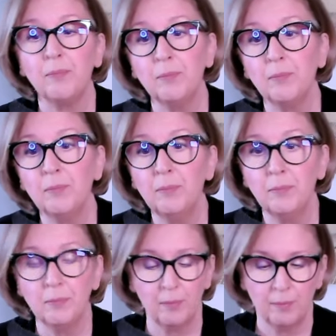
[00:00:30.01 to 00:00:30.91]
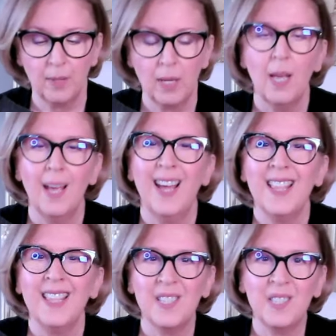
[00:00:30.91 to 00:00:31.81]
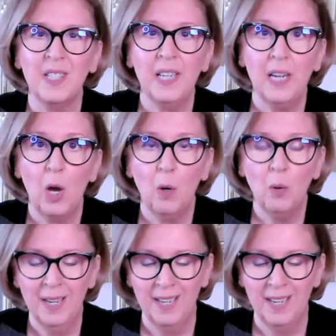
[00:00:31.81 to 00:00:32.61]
Hmm? This is Leo.